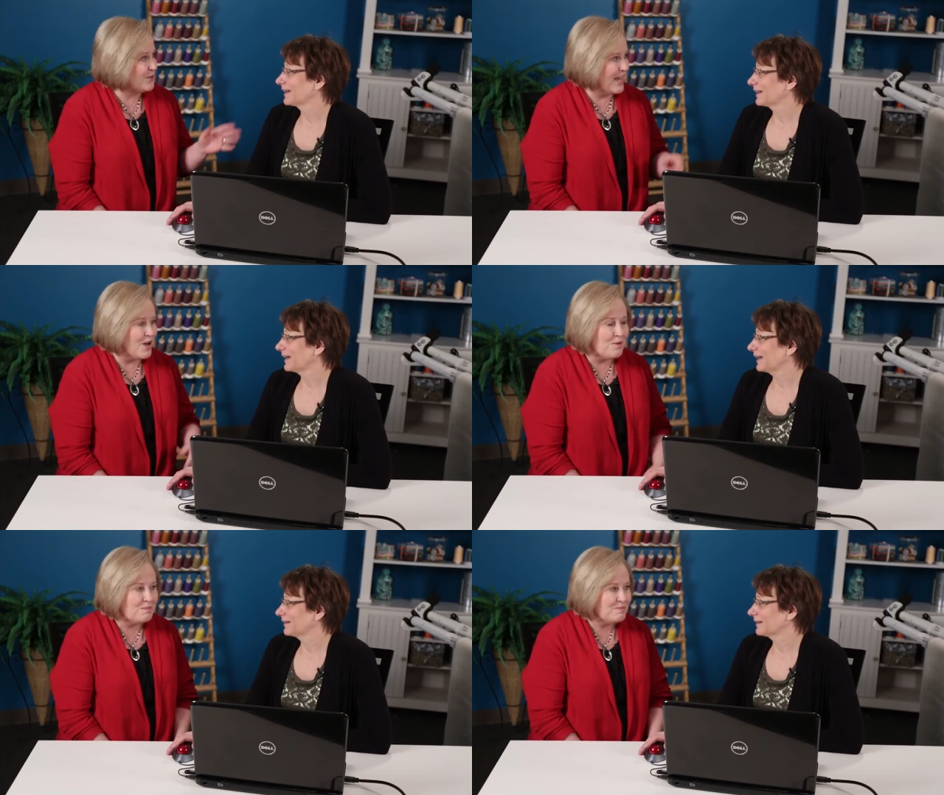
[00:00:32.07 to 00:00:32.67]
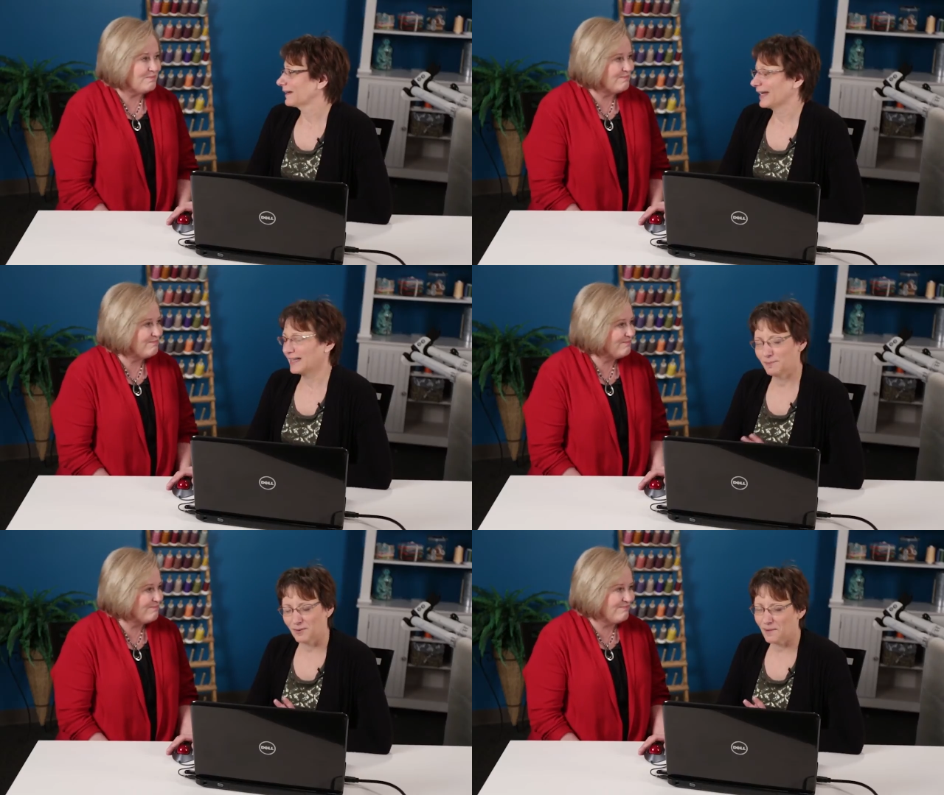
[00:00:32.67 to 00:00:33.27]
Speaker 1: or help.
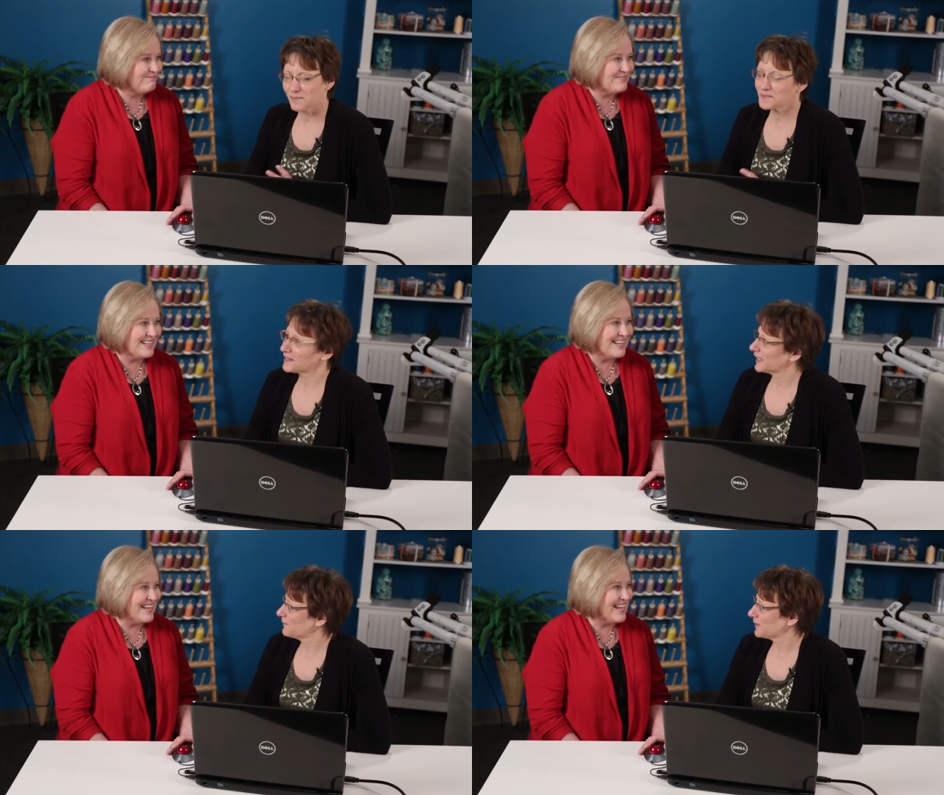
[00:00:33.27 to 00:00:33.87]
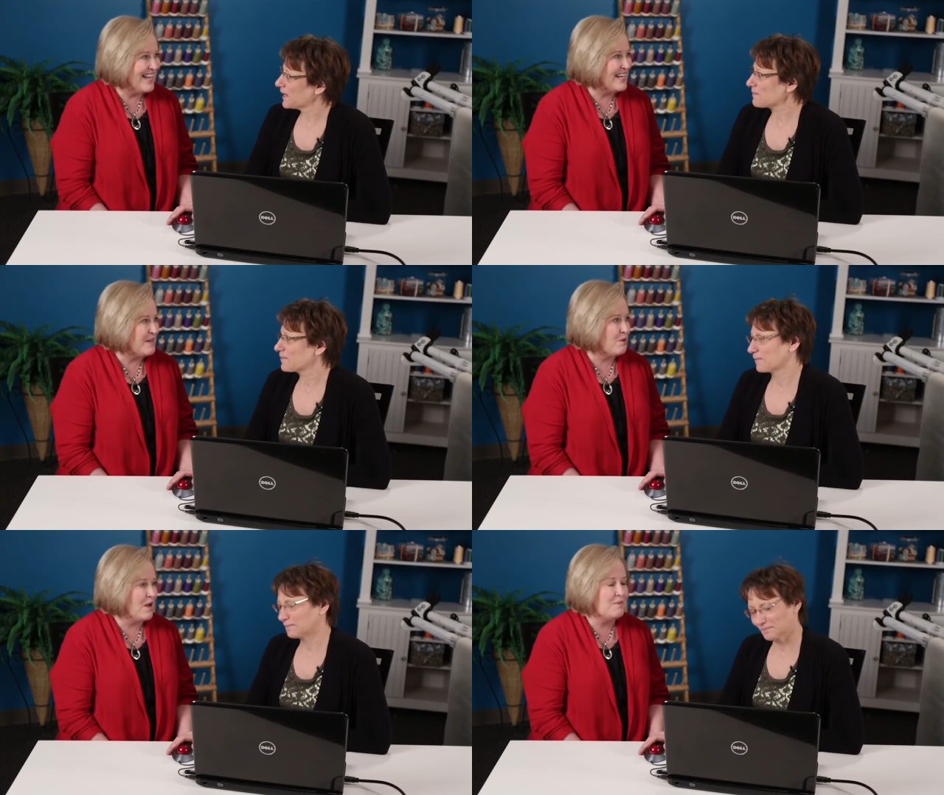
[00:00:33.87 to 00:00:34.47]
Any problems
Speaker 2: that come up. Any
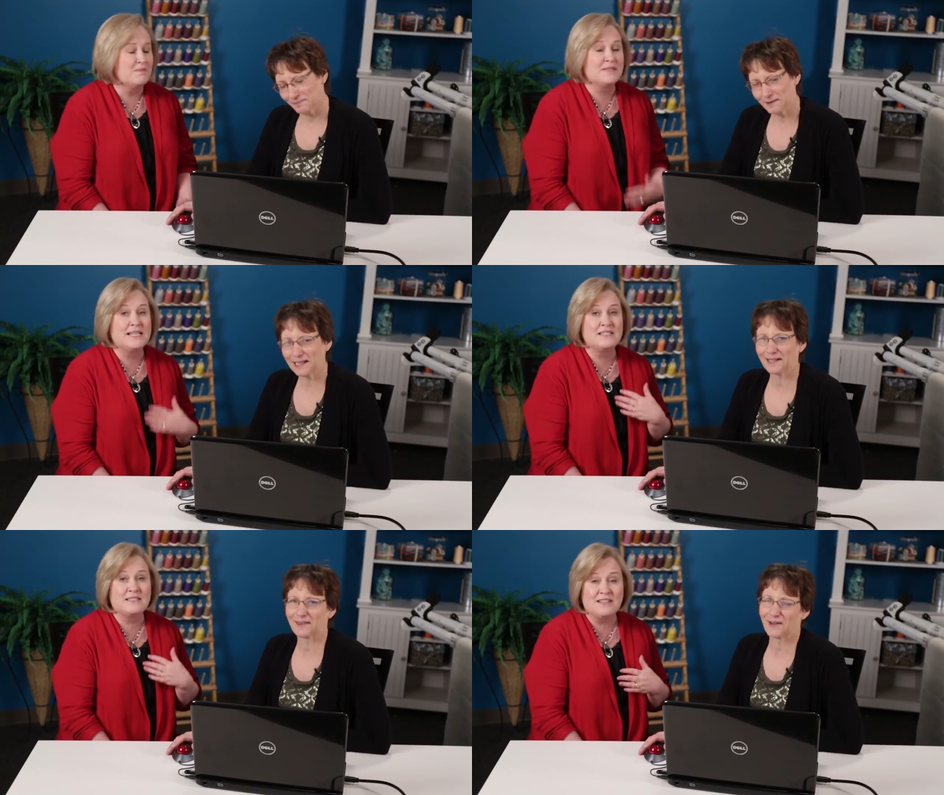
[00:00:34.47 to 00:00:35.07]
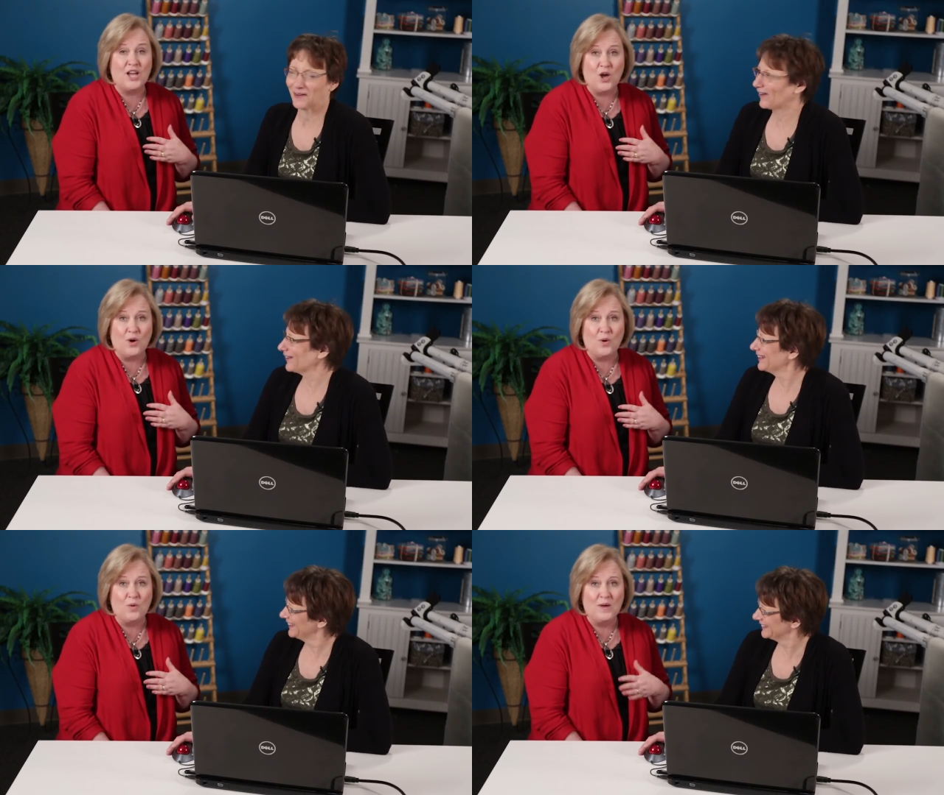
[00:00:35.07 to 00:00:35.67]
problems. We and get the so,
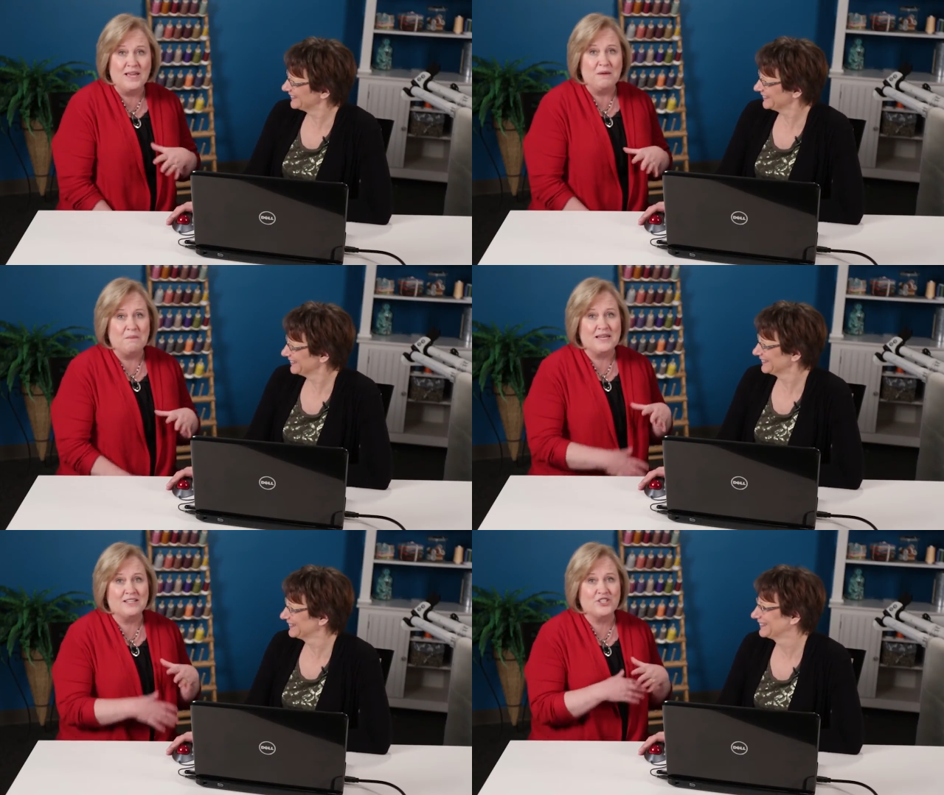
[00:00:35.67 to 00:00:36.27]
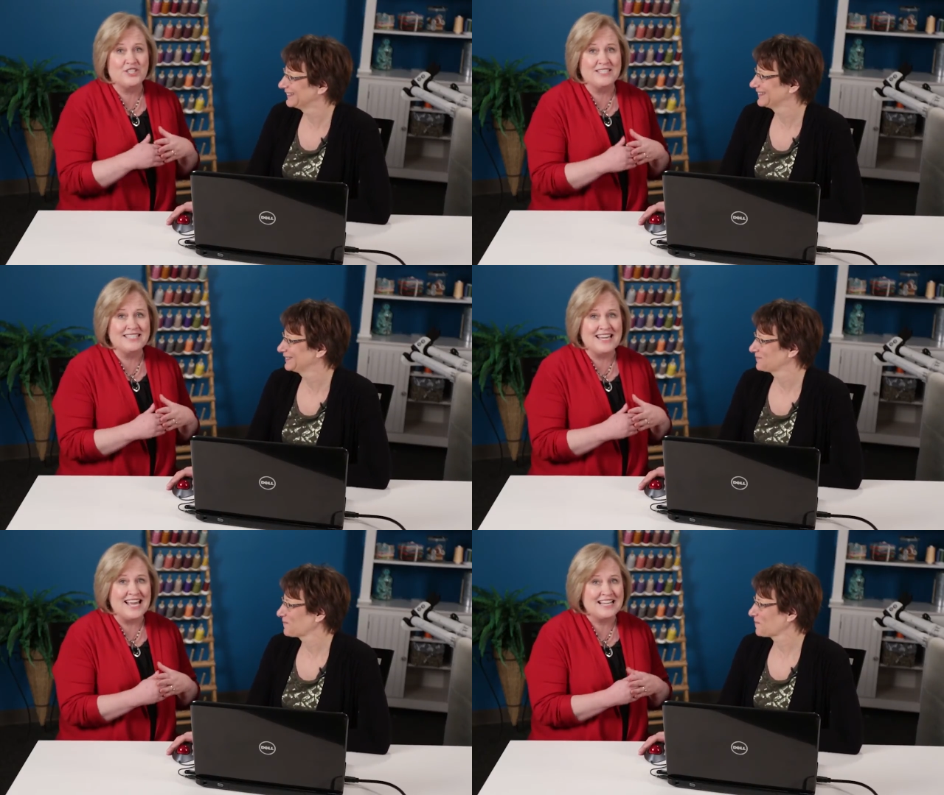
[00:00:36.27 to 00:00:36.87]
call. Because she is
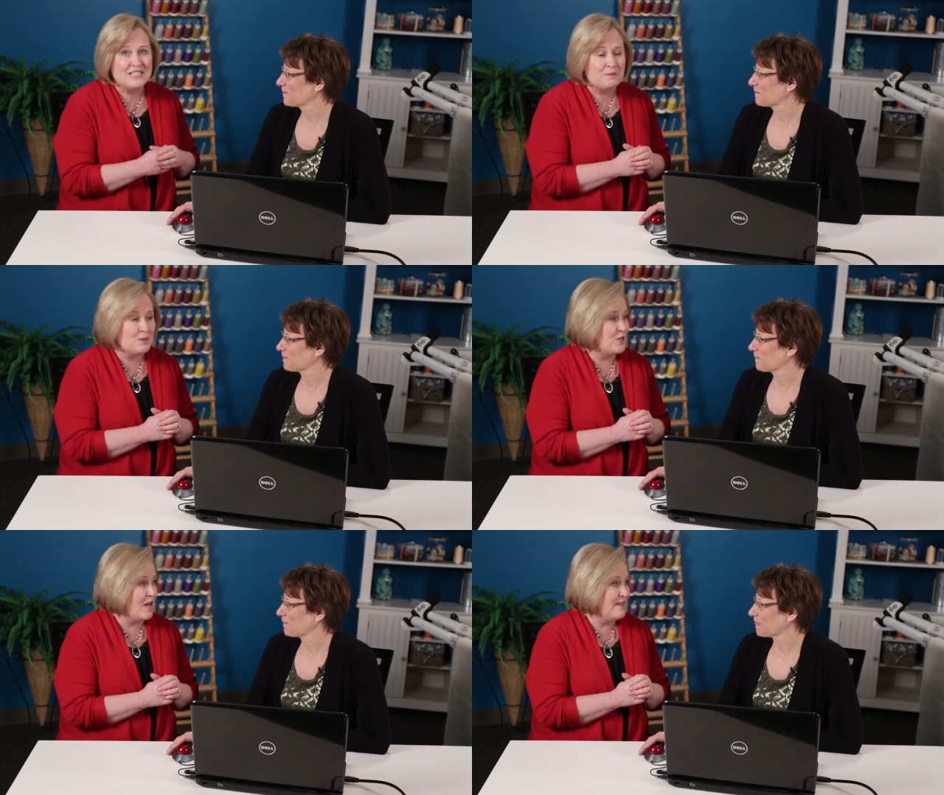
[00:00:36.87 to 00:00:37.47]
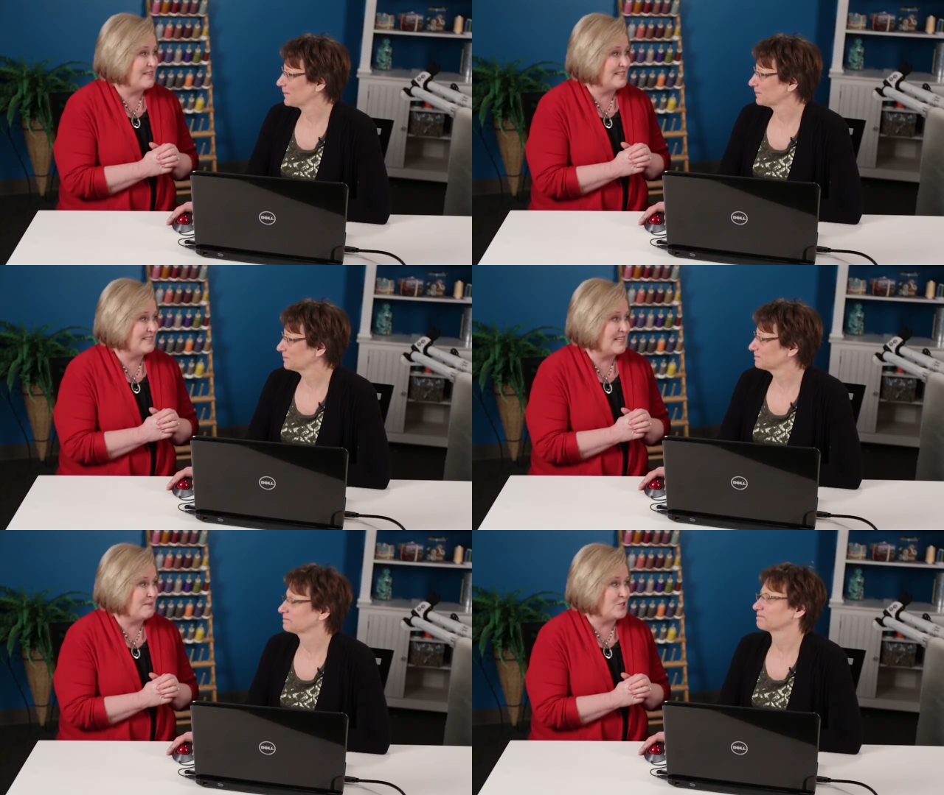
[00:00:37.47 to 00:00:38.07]
the expert on this
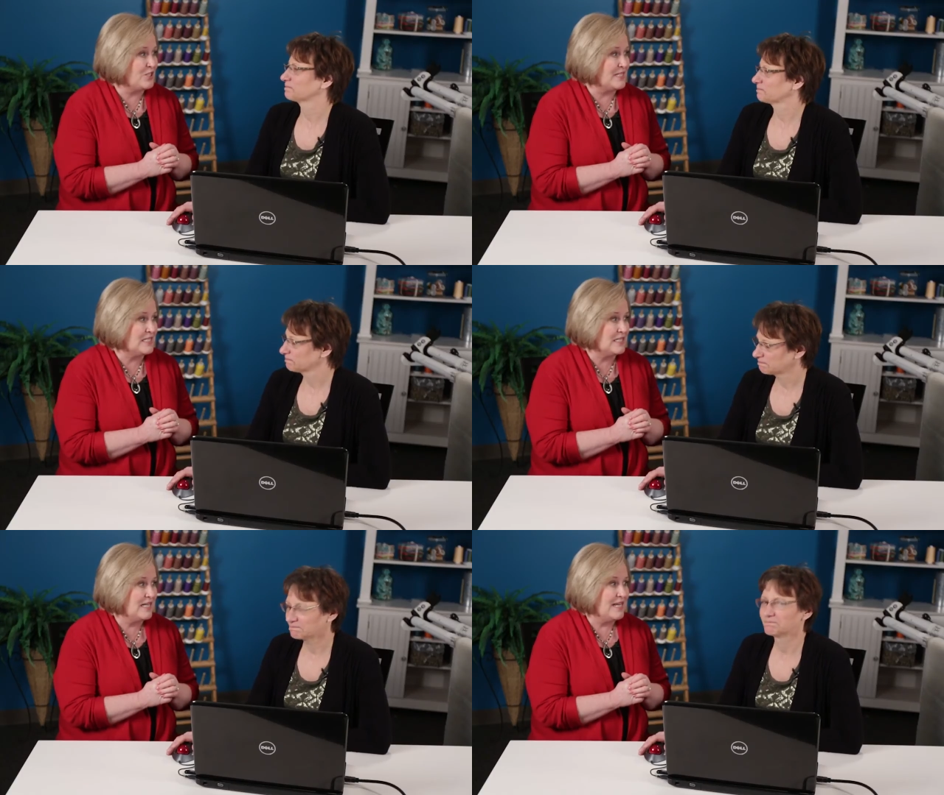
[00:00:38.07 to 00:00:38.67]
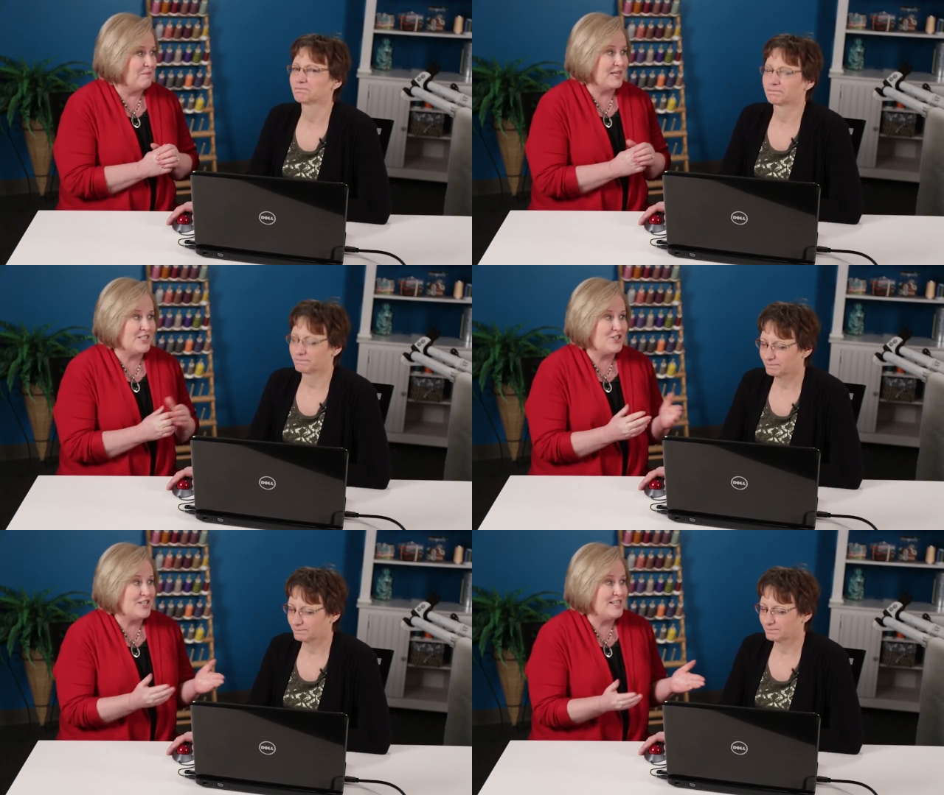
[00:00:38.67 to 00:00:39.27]
subject,
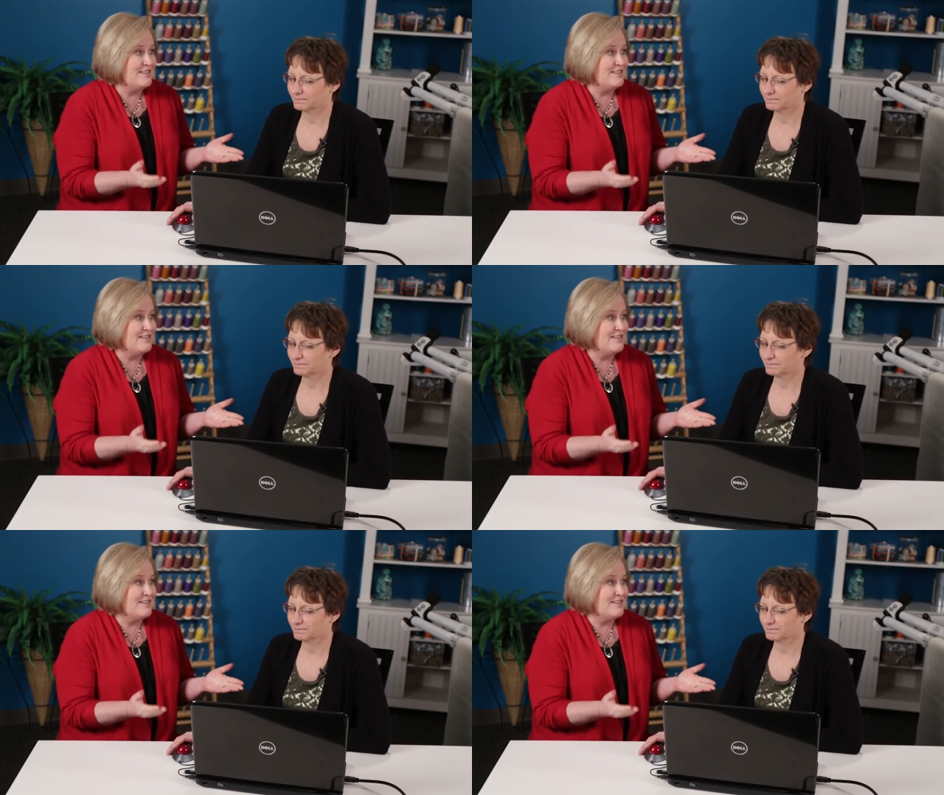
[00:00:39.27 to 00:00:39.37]
because she